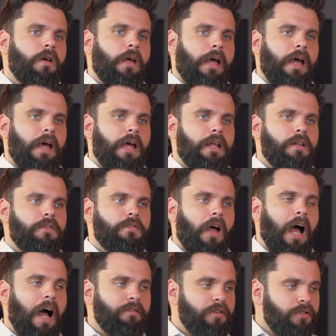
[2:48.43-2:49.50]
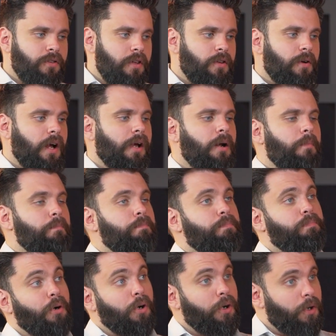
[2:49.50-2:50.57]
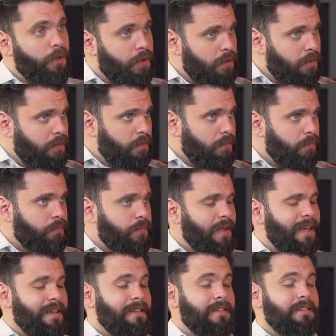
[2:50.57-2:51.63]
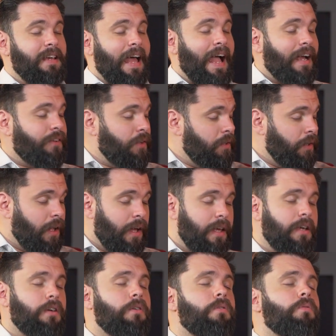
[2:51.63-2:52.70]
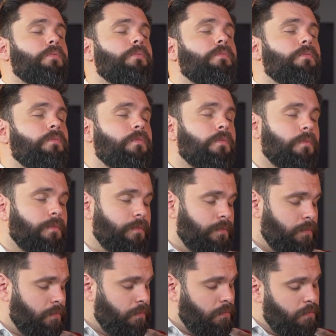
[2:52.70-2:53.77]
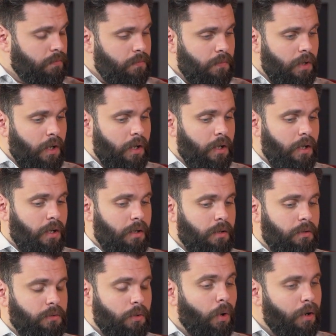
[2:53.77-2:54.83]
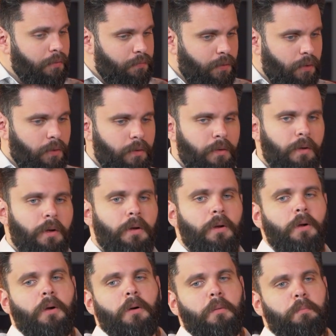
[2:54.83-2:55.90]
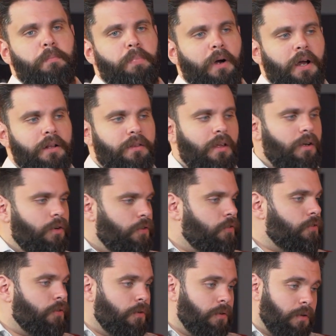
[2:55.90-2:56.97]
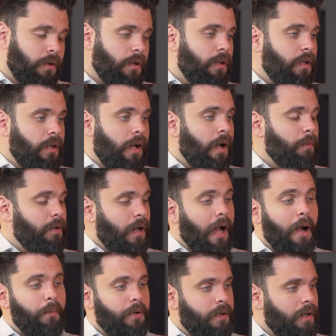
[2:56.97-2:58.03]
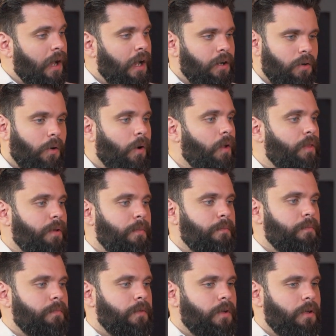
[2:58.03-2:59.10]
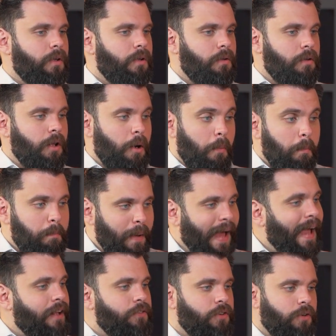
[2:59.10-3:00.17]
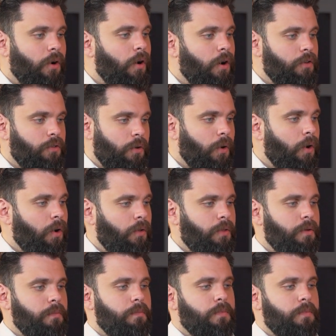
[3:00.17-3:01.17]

And obviously, they're not going to burn exactly like long filler, but they are certainly, I would not call them bad cigars at all.